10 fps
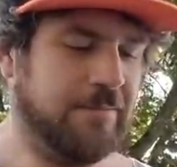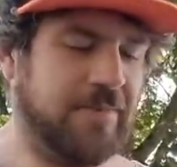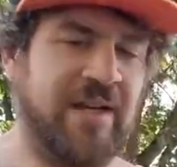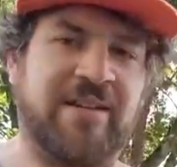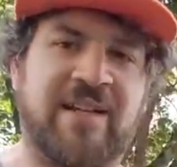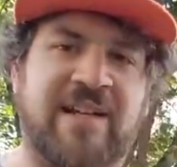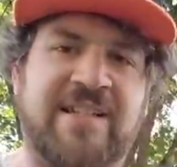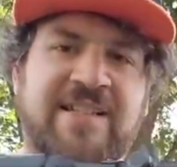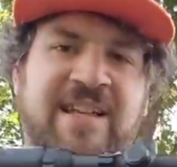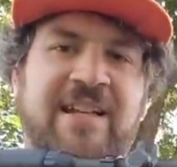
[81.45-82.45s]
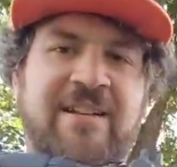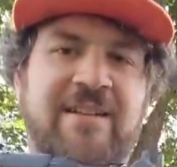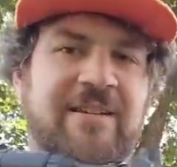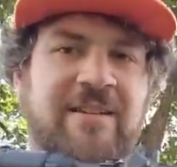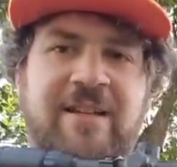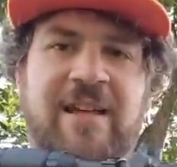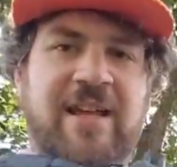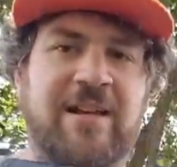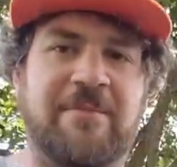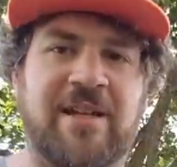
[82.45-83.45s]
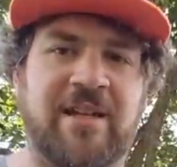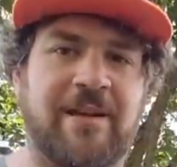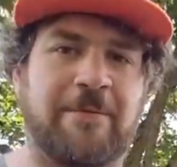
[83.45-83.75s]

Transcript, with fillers: But like I said, the enemy of